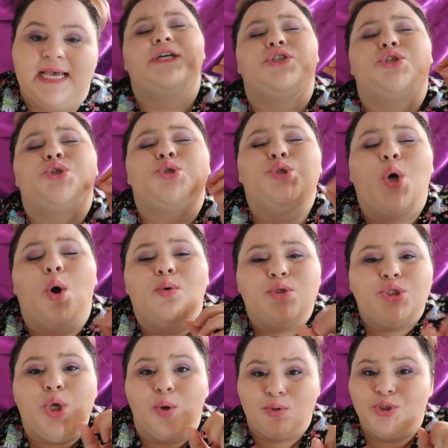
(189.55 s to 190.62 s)
It is
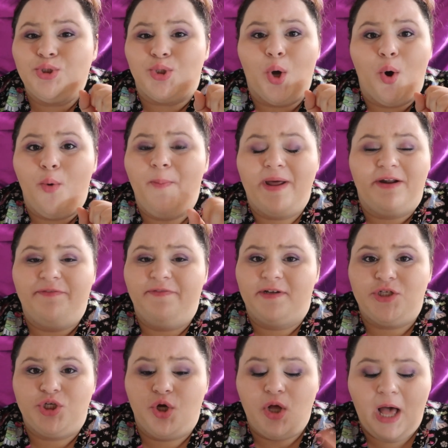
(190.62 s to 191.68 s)
so
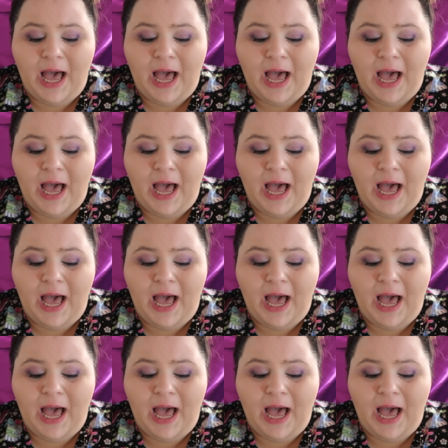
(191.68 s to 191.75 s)
beneficial.